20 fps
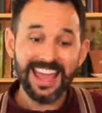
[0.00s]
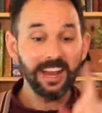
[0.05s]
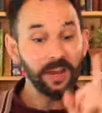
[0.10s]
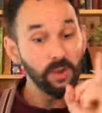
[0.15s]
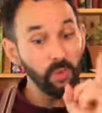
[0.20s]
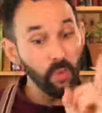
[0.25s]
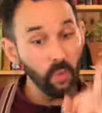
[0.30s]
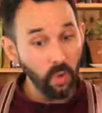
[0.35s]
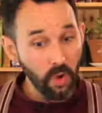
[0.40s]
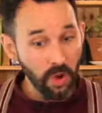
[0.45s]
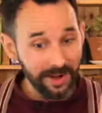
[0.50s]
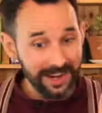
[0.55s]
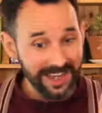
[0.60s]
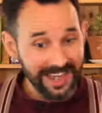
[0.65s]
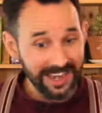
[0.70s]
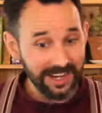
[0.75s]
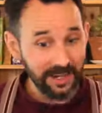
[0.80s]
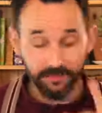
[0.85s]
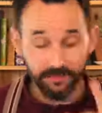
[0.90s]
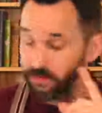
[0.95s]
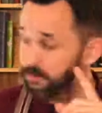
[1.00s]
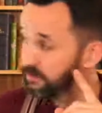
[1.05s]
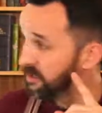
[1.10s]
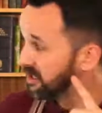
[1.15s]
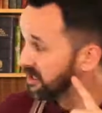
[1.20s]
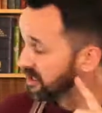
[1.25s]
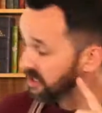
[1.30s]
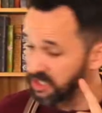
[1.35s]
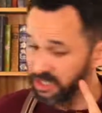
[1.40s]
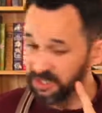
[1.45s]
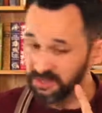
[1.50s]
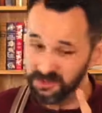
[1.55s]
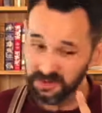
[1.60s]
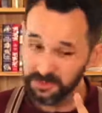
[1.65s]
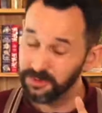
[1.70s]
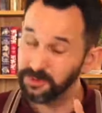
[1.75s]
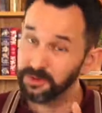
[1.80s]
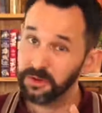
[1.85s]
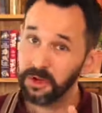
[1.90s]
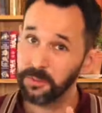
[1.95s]
one egg from your
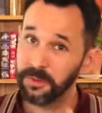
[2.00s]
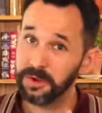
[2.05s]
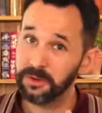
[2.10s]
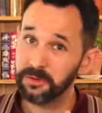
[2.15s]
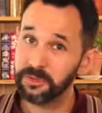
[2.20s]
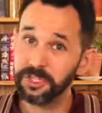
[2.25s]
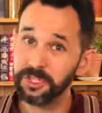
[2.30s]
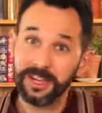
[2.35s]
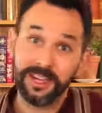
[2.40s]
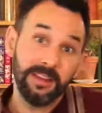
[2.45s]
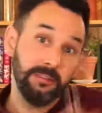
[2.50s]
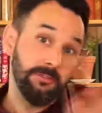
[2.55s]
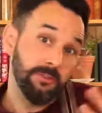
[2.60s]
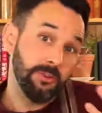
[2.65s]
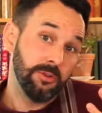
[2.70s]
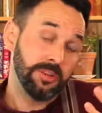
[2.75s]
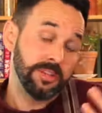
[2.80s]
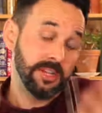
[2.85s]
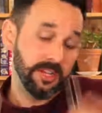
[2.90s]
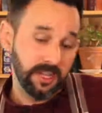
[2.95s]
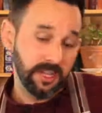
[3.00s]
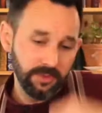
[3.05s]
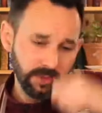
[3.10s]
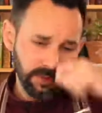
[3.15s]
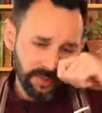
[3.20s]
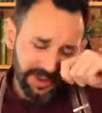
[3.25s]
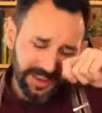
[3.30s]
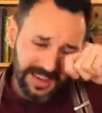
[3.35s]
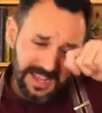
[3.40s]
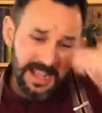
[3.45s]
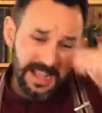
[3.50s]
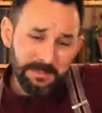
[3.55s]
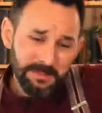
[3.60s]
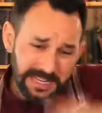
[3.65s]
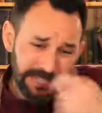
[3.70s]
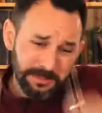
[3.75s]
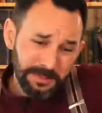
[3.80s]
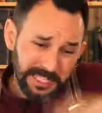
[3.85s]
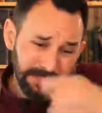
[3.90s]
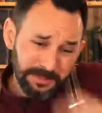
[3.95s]
normal common old chicken, or a duck if you want. Mix
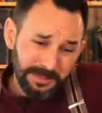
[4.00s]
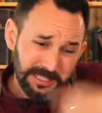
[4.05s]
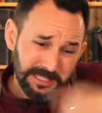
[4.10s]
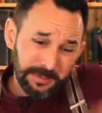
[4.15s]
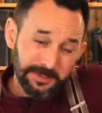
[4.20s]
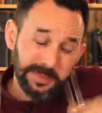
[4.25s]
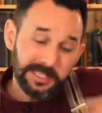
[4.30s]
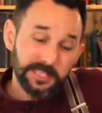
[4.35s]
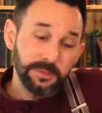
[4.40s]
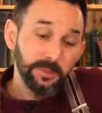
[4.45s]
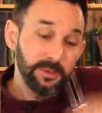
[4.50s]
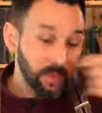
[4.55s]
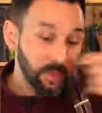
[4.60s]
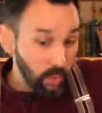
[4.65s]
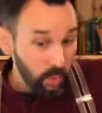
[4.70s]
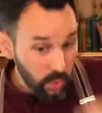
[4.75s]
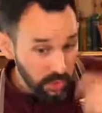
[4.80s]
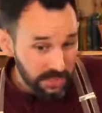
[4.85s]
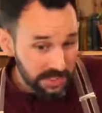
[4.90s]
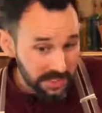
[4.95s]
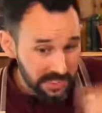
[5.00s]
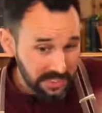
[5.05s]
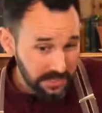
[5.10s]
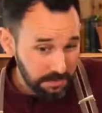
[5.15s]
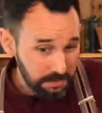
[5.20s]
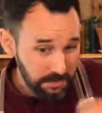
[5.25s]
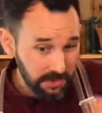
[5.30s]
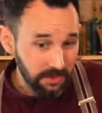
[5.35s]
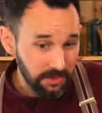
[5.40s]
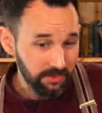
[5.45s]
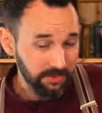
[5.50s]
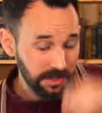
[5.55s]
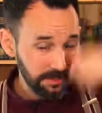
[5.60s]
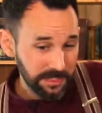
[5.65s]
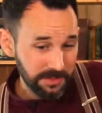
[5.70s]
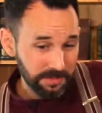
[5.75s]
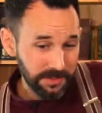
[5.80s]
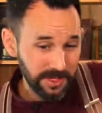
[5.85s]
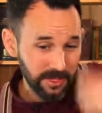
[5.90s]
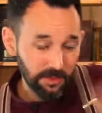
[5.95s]
with a wooden spoon, right? Must
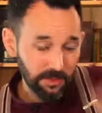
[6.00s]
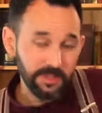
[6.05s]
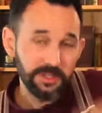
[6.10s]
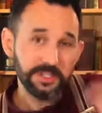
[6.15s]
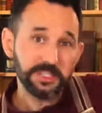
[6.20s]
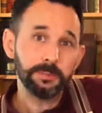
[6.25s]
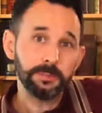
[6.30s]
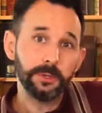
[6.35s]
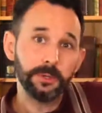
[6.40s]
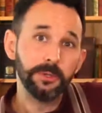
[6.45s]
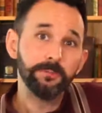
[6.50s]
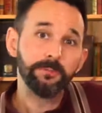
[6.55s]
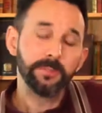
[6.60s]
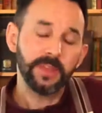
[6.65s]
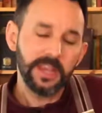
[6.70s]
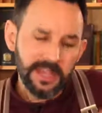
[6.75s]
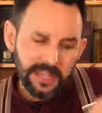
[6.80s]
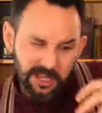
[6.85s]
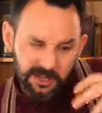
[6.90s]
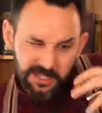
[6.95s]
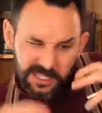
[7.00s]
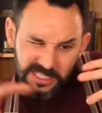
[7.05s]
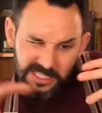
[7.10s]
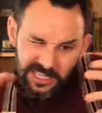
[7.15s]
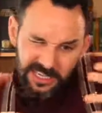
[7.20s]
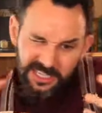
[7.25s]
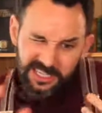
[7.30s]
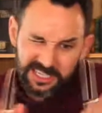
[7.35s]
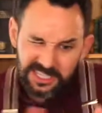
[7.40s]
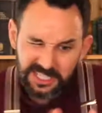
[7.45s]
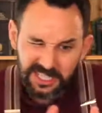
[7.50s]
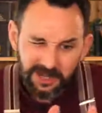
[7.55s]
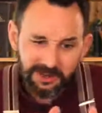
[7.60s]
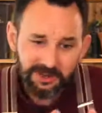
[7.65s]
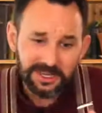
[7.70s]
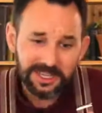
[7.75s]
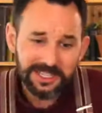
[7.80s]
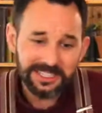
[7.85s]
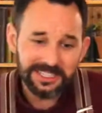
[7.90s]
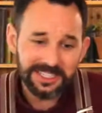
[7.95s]
be a wooden spoon, and it goes into like a dough
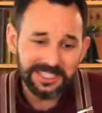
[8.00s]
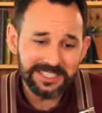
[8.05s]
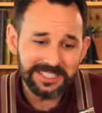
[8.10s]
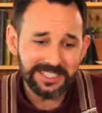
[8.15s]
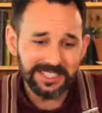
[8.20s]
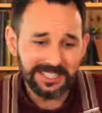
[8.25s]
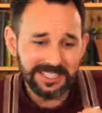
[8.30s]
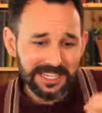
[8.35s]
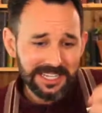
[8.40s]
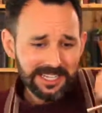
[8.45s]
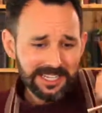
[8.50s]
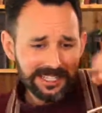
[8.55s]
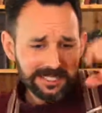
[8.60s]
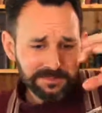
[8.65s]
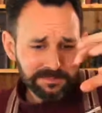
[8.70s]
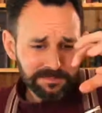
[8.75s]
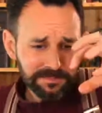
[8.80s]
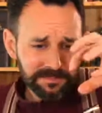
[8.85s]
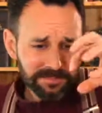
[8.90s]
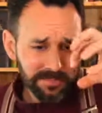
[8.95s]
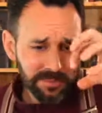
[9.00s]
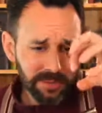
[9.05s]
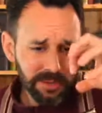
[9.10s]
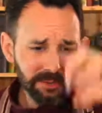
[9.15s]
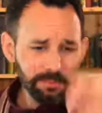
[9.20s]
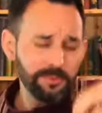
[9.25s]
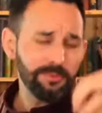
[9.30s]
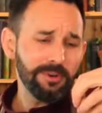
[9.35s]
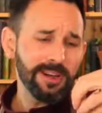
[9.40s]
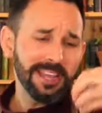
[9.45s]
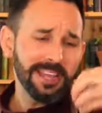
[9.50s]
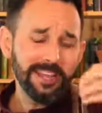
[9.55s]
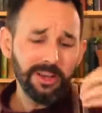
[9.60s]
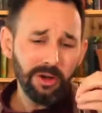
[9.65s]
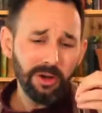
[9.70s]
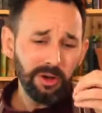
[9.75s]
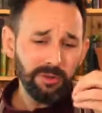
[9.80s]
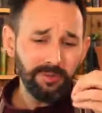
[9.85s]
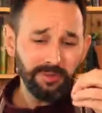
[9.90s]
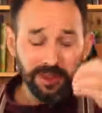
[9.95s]
consistency. Break
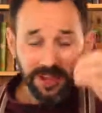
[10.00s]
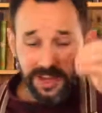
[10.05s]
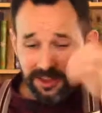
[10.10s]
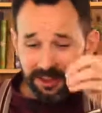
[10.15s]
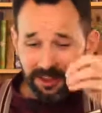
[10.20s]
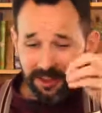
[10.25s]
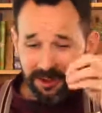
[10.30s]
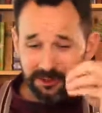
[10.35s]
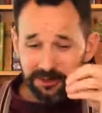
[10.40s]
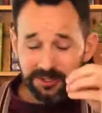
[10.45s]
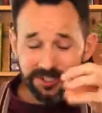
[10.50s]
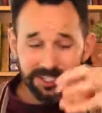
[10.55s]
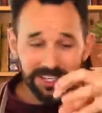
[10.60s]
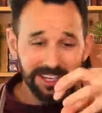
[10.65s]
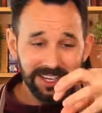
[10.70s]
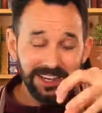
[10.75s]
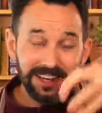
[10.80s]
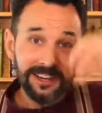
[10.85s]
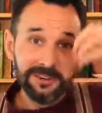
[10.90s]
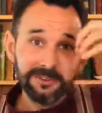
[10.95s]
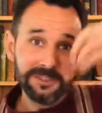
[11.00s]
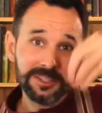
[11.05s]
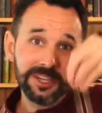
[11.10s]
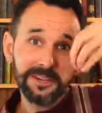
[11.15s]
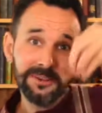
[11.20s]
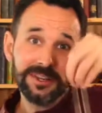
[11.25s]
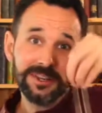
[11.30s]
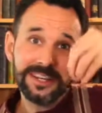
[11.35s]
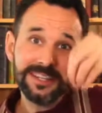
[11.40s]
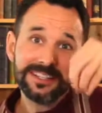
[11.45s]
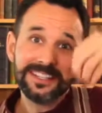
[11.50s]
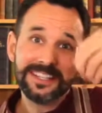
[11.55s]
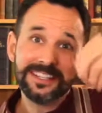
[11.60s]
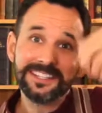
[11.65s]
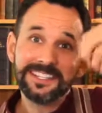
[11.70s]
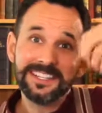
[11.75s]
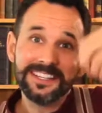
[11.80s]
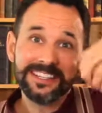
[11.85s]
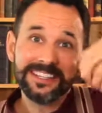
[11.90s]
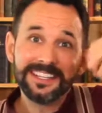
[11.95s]
off those little dough
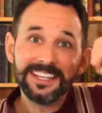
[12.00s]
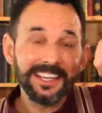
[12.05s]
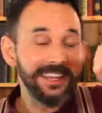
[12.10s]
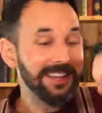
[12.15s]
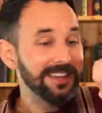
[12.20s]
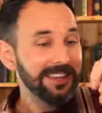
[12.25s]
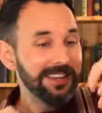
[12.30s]
consistency